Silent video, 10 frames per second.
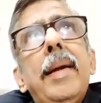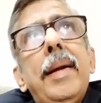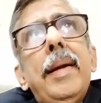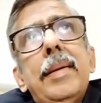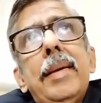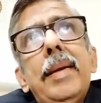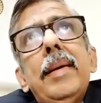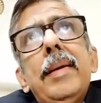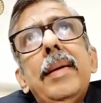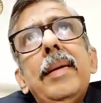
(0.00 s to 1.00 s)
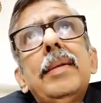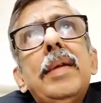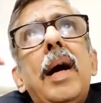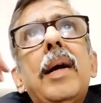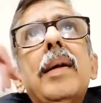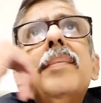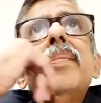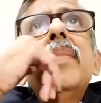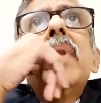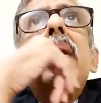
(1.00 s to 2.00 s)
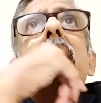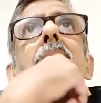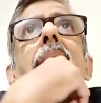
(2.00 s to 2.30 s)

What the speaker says: and 300 in a chart, and